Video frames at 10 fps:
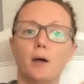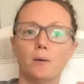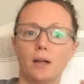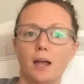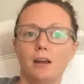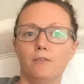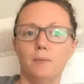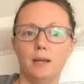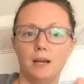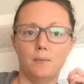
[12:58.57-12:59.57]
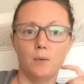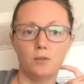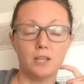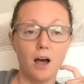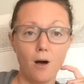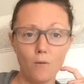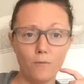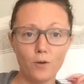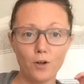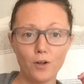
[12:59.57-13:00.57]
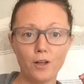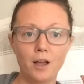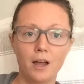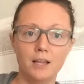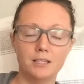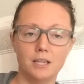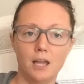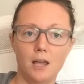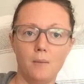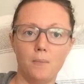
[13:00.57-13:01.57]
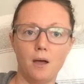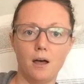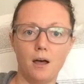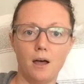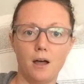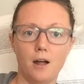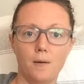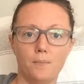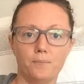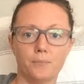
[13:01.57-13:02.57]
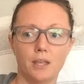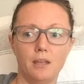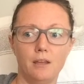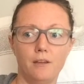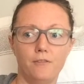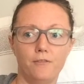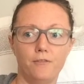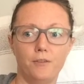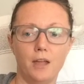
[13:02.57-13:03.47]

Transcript: That would kind of be most helpful tip if